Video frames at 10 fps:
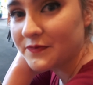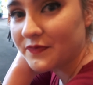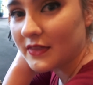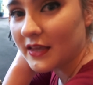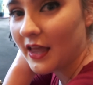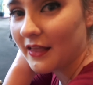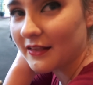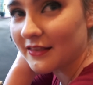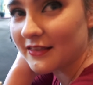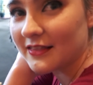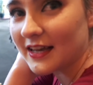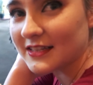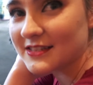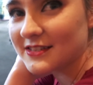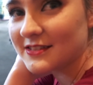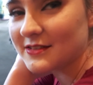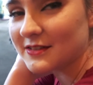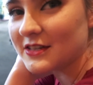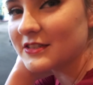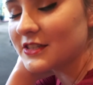Yeah, Into the Woods. That's
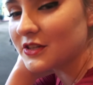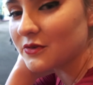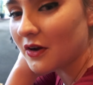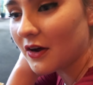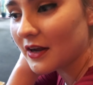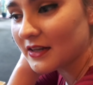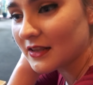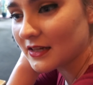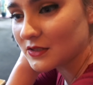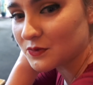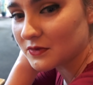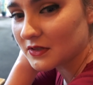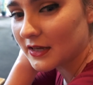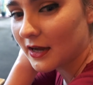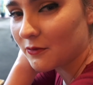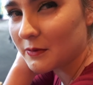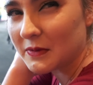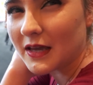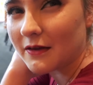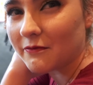continued on, and that's really how we
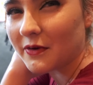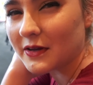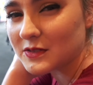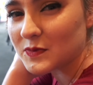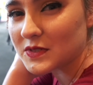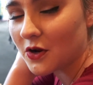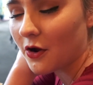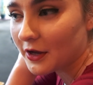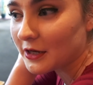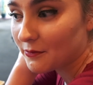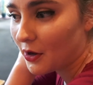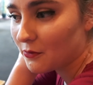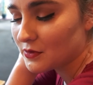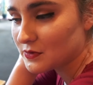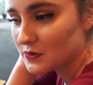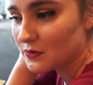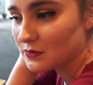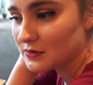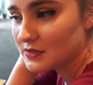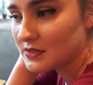became friends, was talking about
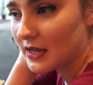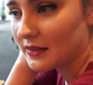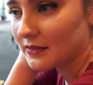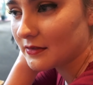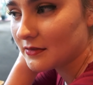musicals and